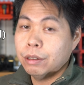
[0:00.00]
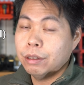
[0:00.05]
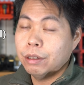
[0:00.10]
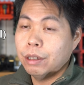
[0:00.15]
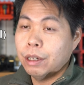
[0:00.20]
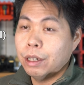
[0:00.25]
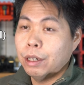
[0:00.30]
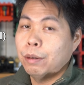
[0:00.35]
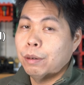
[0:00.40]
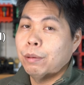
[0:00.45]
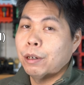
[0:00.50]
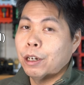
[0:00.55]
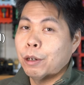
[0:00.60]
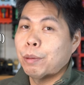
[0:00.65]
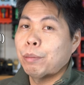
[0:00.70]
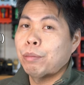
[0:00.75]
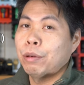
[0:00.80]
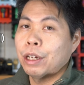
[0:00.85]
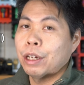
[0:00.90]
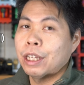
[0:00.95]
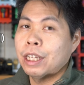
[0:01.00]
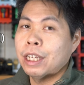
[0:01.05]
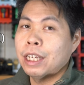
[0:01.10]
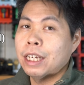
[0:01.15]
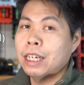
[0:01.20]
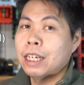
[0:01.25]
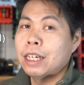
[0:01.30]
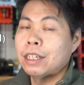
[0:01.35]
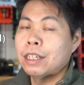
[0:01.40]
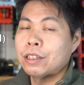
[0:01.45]
They're going to be pretty
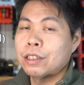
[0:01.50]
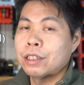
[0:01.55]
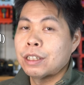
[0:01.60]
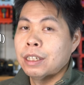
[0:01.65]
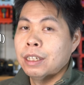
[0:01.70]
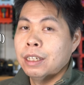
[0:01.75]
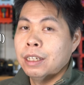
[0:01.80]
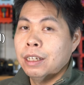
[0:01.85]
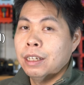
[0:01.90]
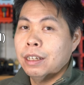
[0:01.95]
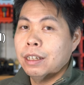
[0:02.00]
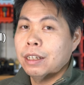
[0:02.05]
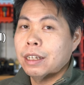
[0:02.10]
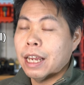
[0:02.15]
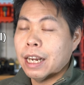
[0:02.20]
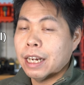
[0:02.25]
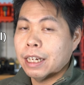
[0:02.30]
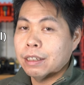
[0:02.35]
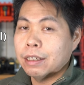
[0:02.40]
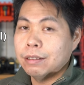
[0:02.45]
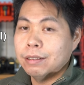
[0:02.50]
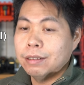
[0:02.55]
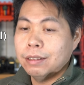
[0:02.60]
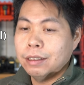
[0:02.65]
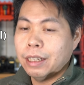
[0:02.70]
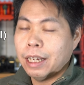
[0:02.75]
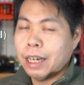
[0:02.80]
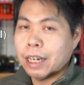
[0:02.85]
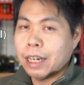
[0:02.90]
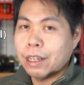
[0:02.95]
key to just getting,
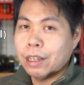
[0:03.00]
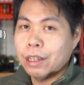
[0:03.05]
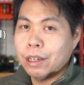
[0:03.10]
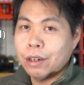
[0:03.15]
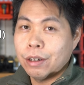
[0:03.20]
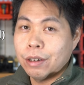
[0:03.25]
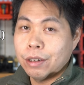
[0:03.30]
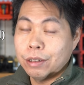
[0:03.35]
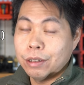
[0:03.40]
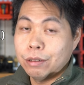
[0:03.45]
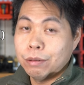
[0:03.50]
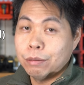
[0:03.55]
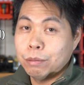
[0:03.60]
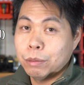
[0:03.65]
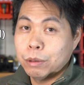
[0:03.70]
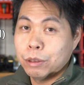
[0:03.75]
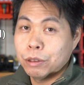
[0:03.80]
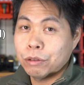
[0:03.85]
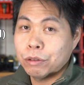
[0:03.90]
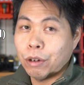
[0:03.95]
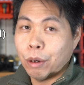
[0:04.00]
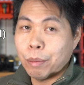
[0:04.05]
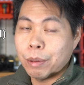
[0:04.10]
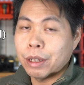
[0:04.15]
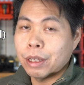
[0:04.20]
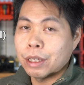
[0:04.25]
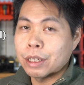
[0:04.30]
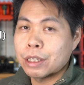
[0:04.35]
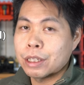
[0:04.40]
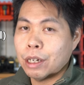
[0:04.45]
getting in there and
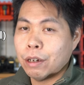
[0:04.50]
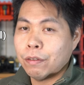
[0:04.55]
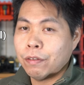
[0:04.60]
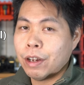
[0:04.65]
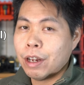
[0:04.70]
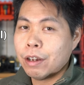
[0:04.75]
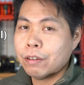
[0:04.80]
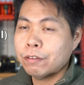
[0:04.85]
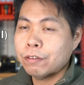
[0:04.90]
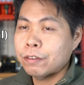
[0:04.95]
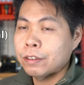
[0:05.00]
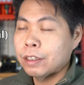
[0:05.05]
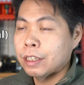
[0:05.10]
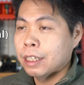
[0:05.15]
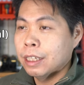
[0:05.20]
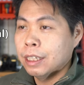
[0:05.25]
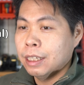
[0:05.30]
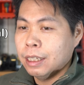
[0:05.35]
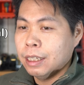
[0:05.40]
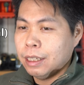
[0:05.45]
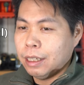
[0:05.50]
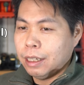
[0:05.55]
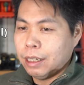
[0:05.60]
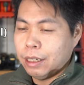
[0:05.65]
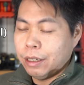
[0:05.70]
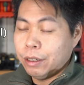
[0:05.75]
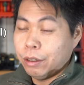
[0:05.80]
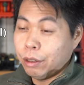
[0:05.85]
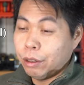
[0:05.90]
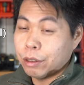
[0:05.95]
scrubbing the stuff off.
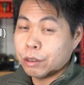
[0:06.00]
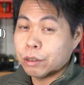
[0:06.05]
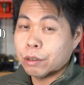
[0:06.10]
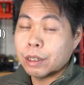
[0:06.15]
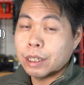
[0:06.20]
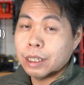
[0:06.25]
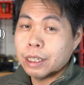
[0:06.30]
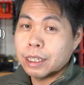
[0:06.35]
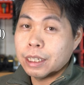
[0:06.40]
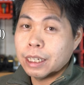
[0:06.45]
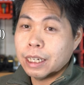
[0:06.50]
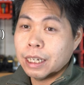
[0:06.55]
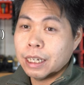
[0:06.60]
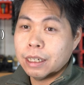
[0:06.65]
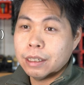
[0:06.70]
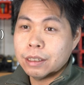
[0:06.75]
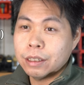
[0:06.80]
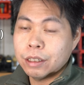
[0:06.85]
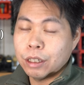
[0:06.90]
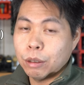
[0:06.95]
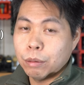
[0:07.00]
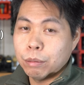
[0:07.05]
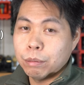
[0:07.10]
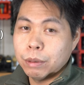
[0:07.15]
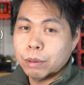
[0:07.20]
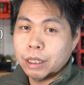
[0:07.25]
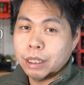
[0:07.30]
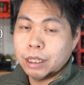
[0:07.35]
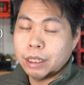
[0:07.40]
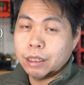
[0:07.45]
Uh, you'll also need to get some
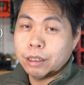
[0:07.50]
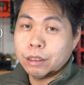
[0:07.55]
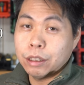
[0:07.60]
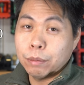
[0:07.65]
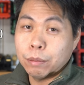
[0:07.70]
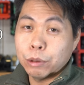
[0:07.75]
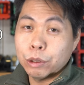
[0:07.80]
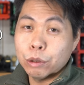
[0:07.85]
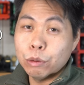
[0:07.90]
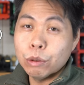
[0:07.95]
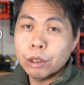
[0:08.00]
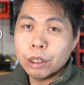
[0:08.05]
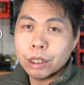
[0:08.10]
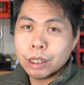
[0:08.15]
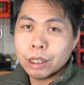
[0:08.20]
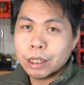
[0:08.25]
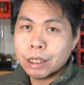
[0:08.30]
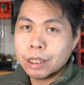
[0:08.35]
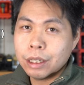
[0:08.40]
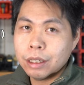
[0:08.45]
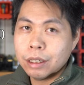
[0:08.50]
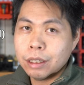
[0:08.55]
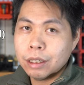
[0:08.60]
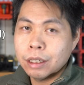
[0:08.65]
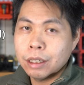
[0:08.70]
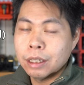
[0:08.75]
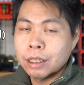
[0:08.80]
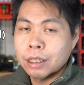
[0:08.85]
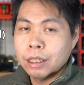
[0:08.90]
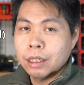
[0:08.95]
uh, some Goo Gone
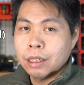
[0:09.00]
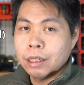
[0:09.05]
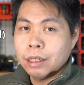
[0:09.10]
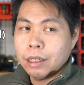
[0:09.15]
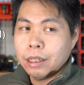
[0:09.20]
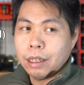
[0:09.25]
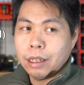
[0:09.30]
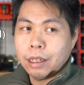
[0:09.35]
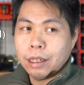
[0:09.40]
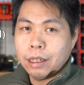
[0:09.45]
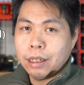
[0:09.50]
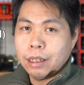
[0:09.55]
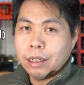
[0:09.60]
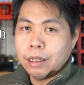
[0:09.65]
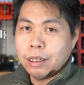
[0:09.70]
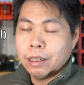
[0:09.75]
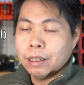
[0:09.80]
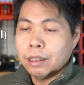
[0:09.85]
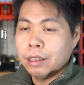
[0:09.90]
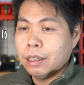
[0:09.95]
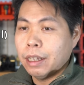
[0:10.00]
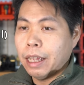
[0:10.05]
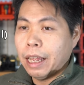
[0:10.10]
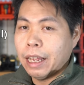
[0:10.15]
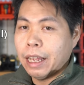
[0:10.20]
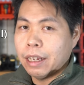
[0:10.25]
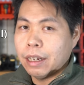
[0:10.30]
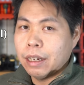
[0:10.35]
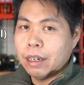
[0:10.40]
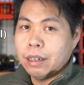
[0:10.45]
uh,
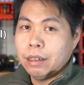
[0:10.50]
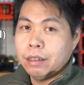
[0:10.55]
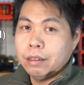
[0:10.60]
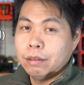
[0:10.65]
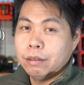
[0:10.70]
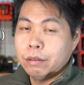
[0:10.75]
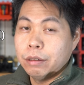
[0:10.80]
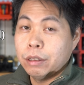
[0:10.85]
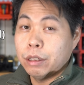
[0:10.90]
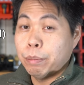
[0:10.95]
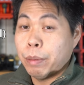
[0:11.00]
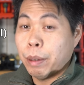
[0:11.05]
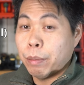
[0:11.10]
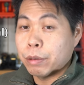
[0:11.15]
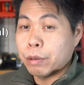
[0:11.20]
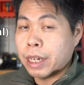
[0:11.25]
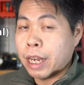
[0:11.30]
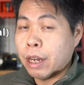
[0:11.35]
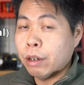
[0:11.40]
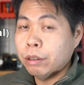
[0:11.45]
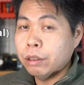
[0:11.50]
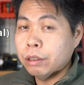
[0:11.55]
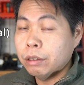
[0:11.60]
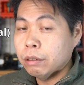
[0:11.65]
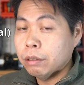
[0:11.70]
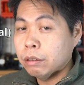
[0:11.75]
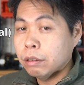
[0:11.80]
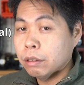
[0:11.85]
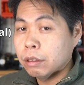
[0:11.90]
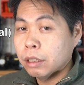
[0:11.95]
and some paper towel.
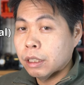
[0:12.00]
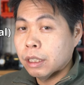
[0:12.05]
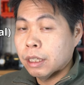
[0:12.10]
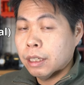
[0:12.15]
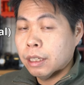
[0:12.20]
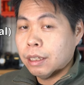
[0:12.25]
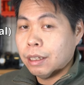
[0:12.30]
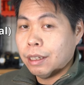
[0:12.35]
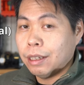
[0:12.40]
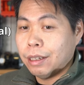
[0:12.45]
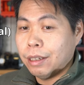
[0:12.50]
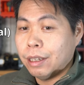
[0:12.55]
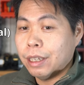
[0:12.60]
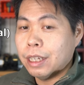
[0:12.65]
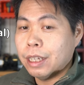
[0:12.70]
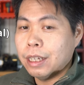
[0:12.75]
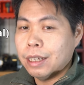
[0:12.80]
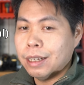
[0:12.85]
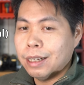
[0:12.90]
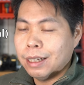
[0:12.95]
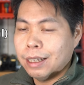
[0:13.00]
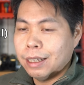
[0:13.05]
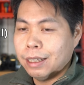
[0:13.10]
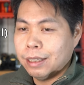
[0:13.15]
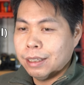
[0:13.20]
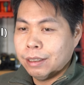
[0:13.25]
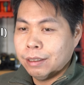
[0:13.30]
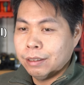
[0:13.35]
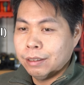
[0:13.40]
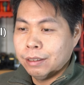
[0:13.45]
Uh, the uh,